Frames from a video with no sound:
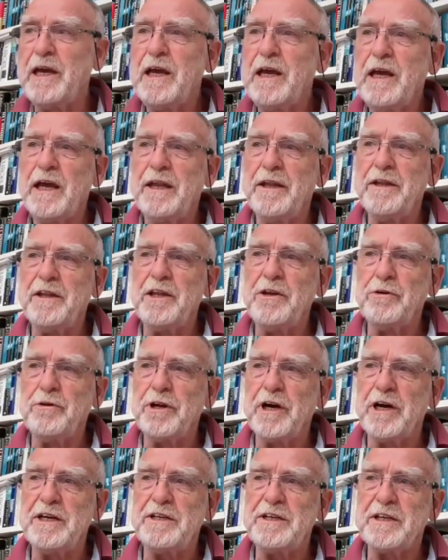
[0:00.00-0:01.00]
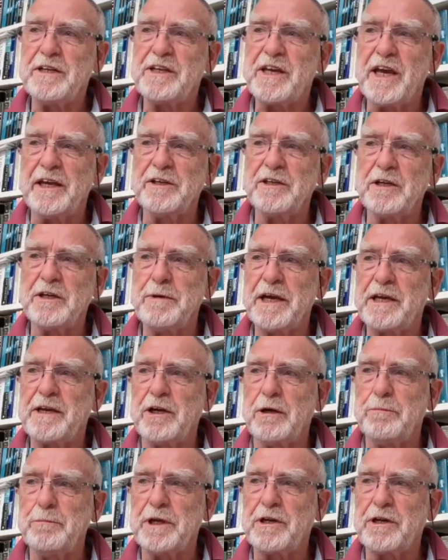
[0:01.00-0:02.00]
in the United Kingdom
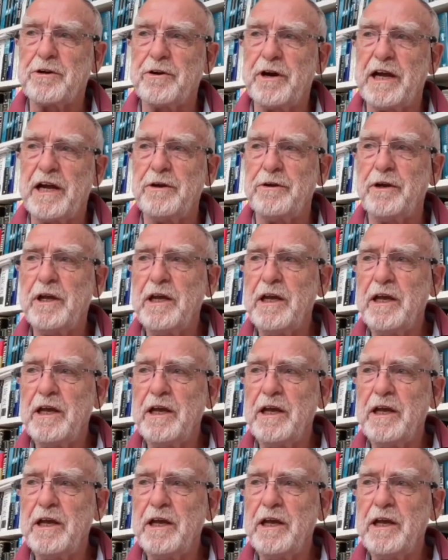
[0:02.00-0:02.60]
economic crown,